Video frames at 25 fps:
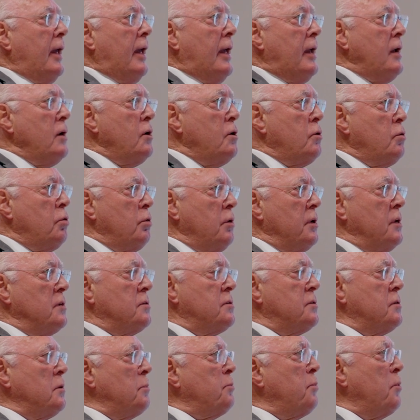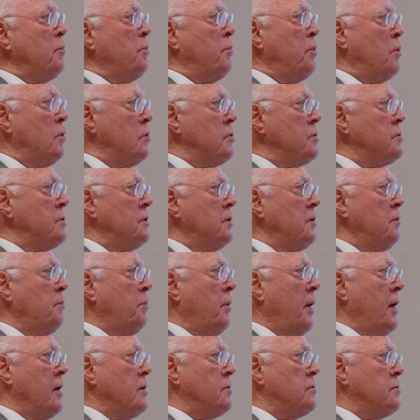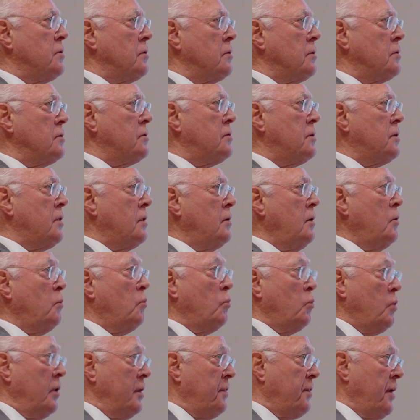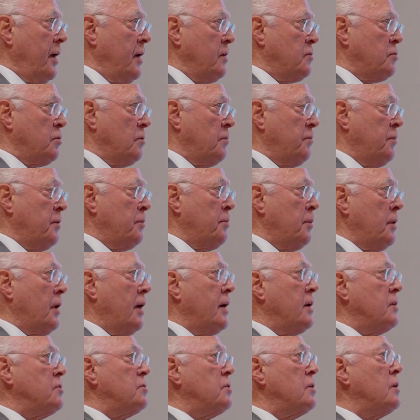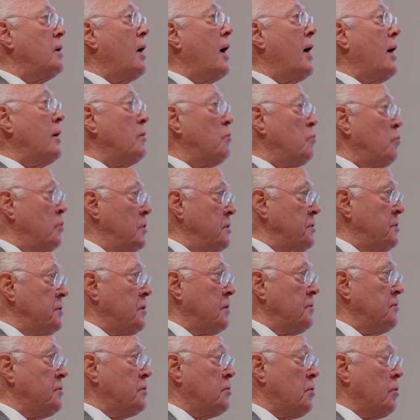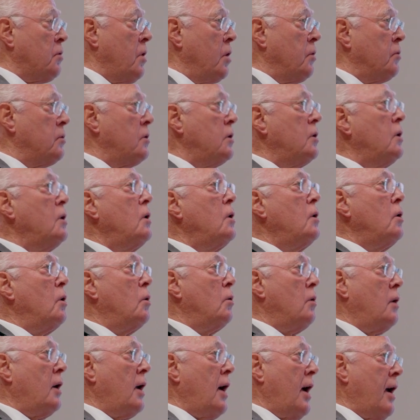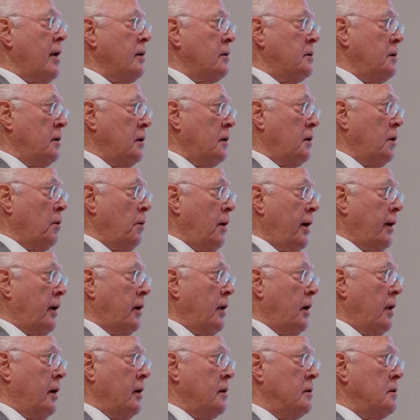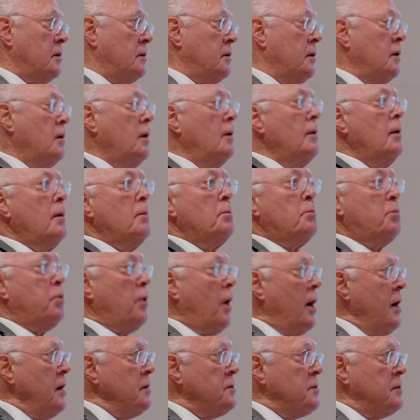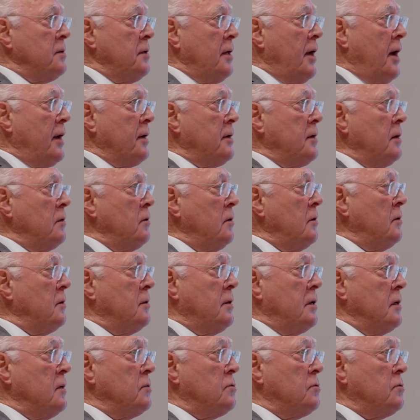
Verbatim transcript: increase the proportion of patients with atrial fibrillation at risk of stroke who are anticoagulated. Prior to that, it, the